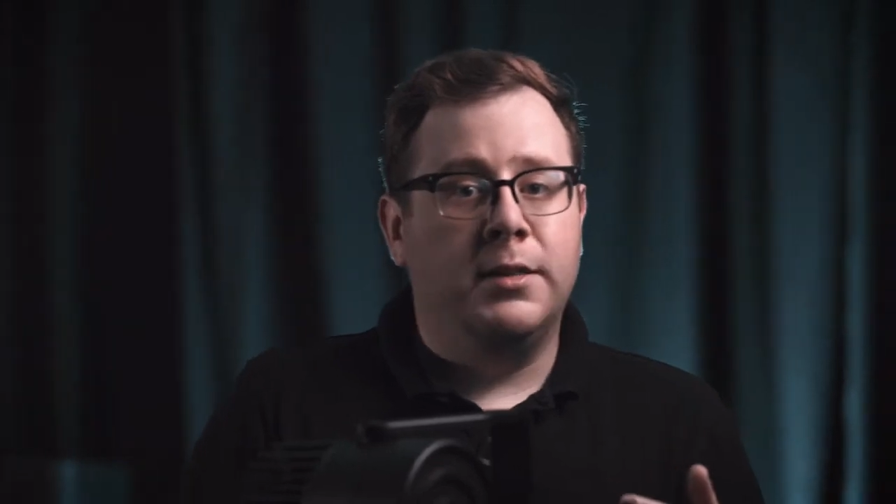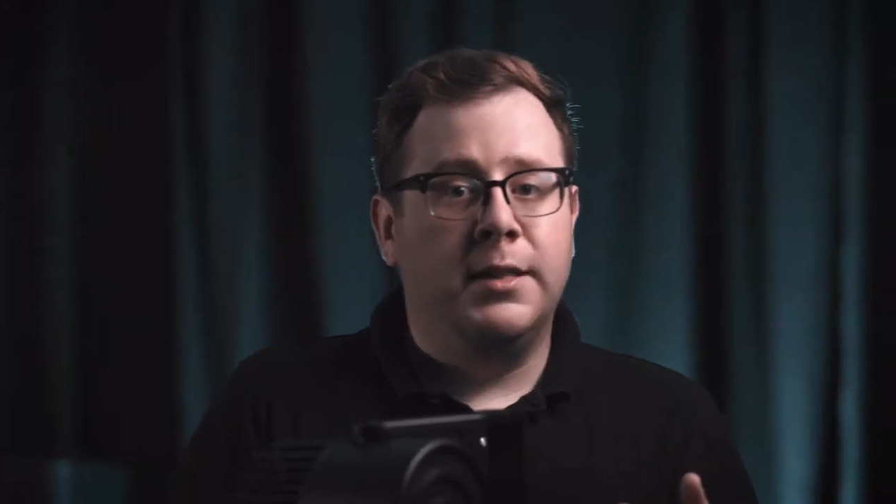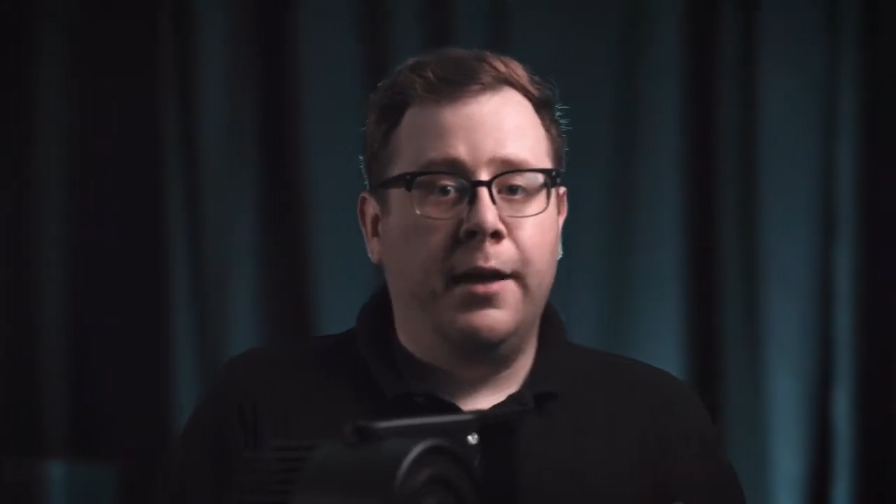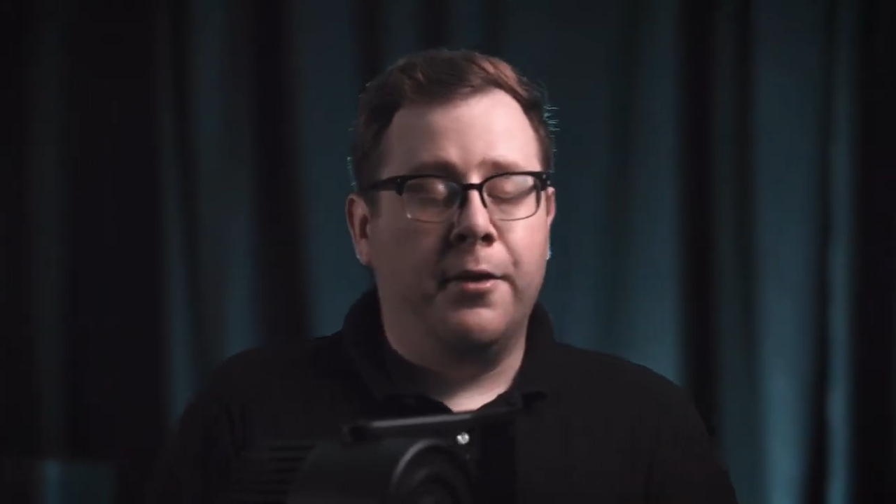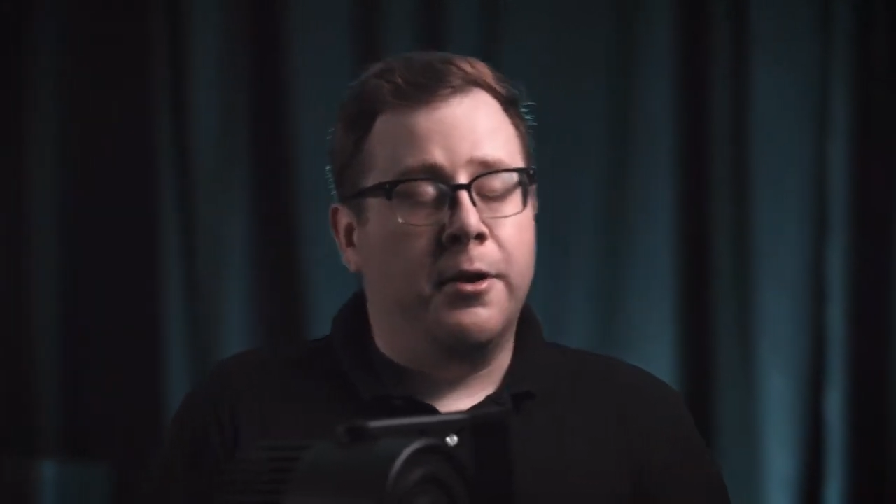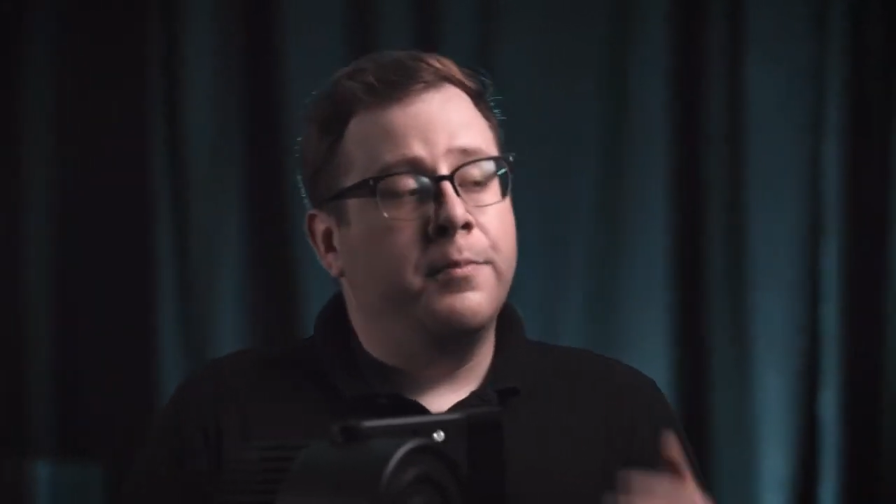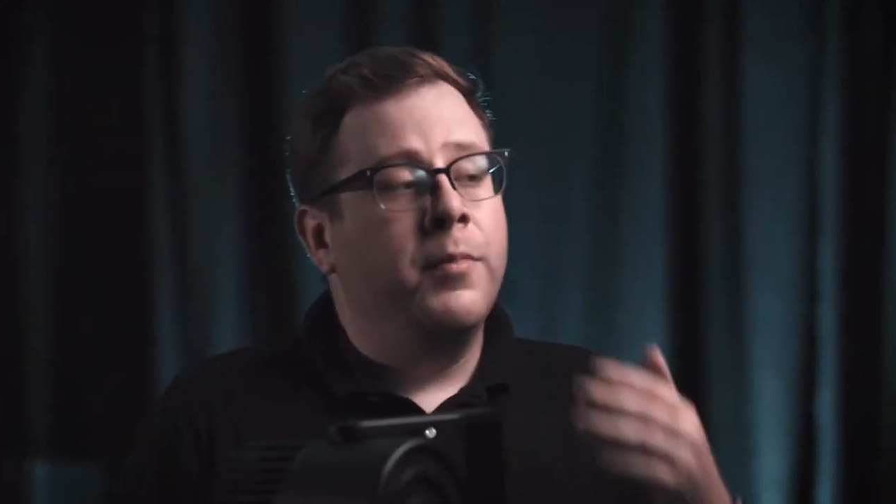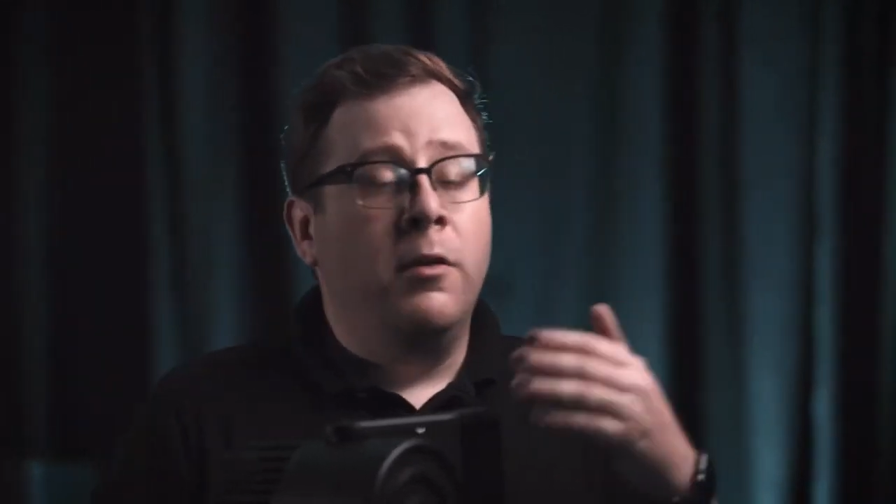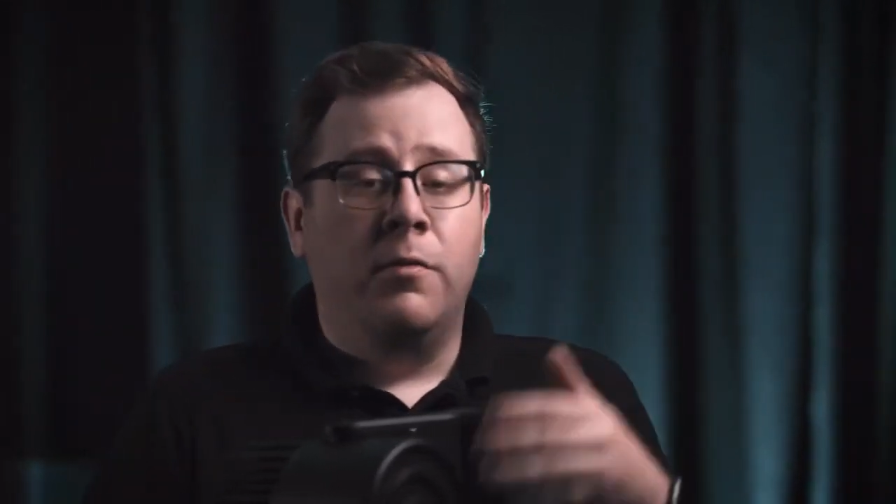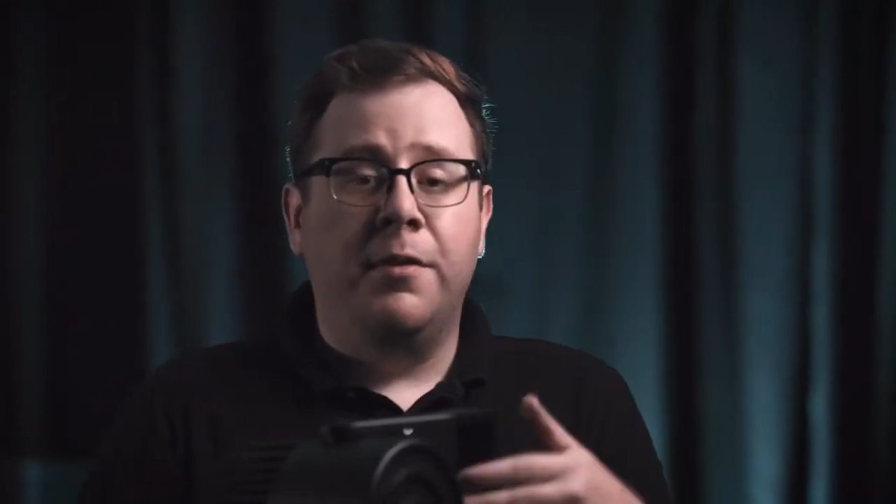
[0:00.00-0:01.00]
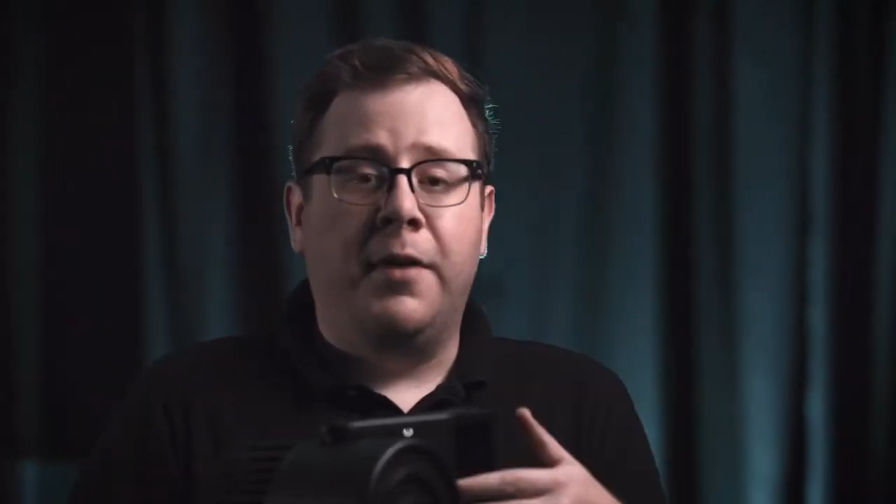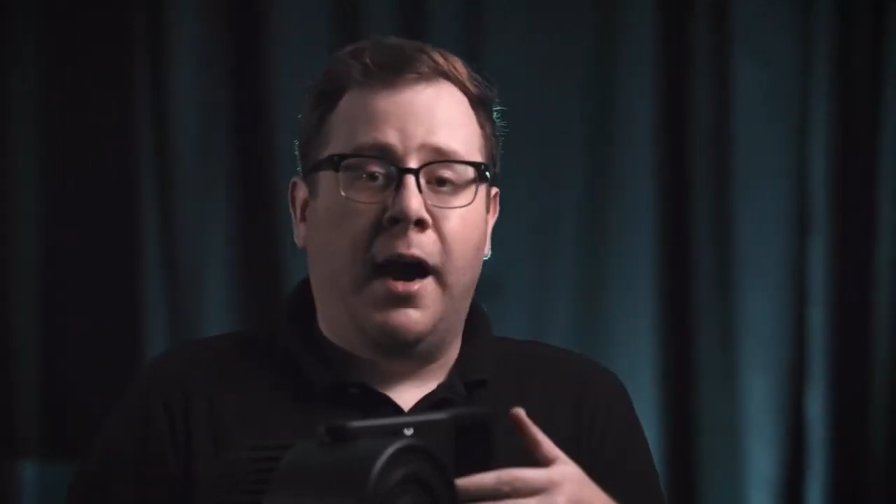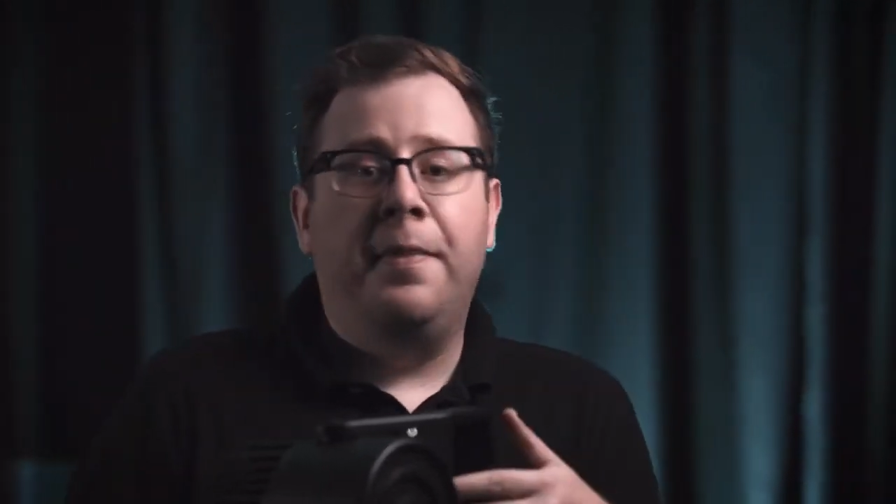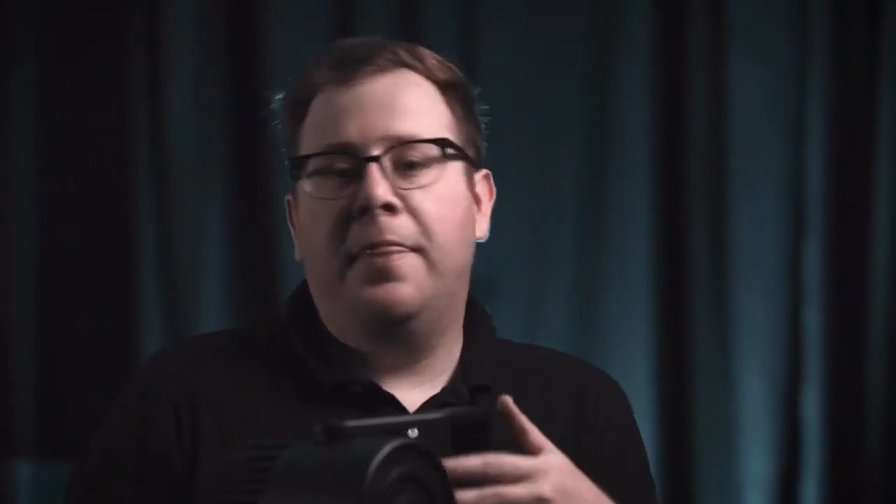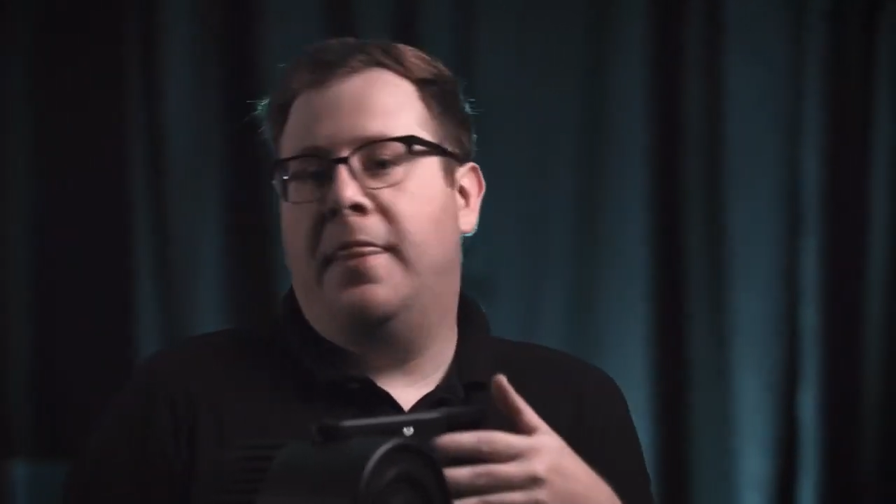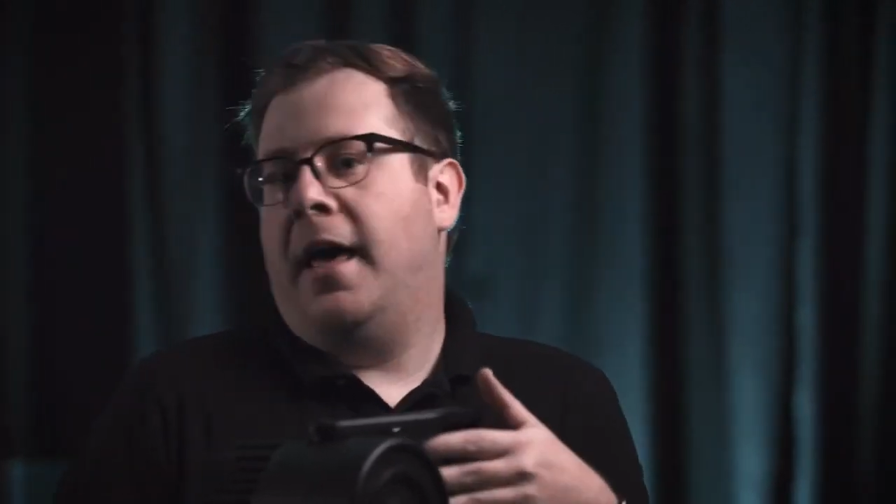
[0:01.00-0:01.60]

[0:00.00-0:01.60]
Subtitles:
together. We've got